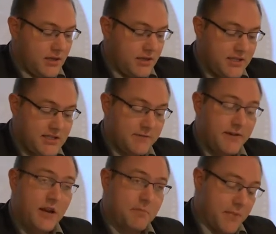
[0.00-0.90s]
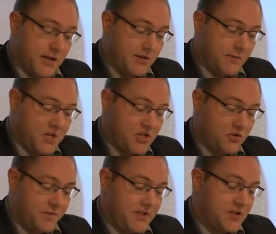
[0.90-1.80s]
This development with
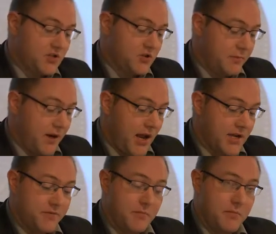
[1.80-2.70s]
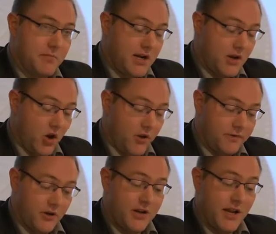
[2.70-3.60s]
sufficient supplies from the middle
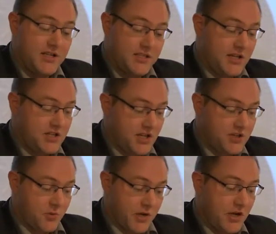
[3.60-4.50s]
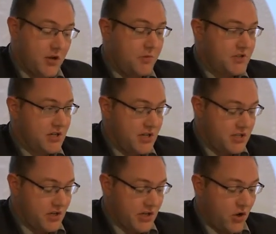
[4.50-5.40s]
of the 19th century was
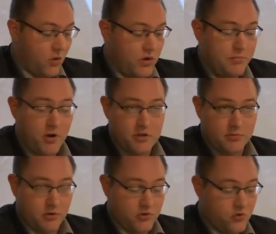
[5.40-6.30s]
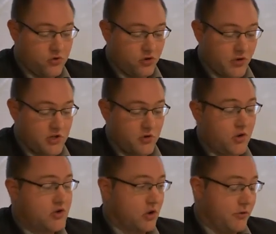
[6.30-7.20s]
initially only possible due to the
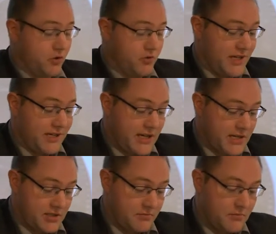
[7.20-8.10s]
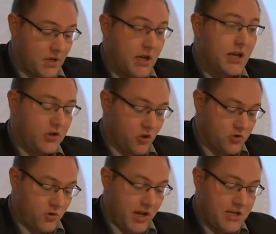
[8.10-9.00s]
introduction of new techniques,
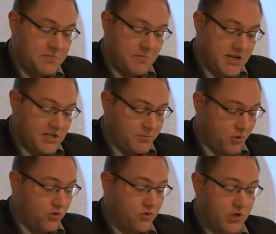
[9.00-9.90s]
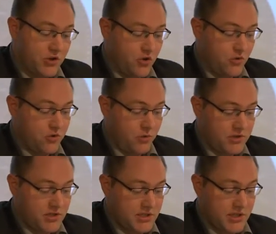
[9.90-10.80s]
industrialized mints producing huge
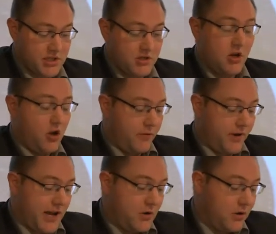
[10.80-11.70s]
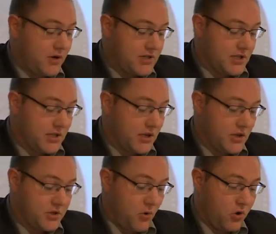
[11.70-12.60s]
quantities of high-quality
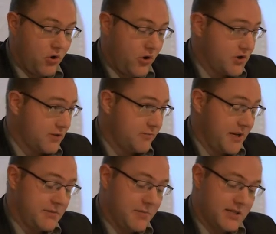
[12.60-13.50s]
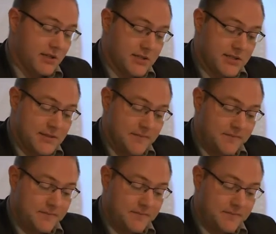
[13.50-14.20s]
small coins of base metals.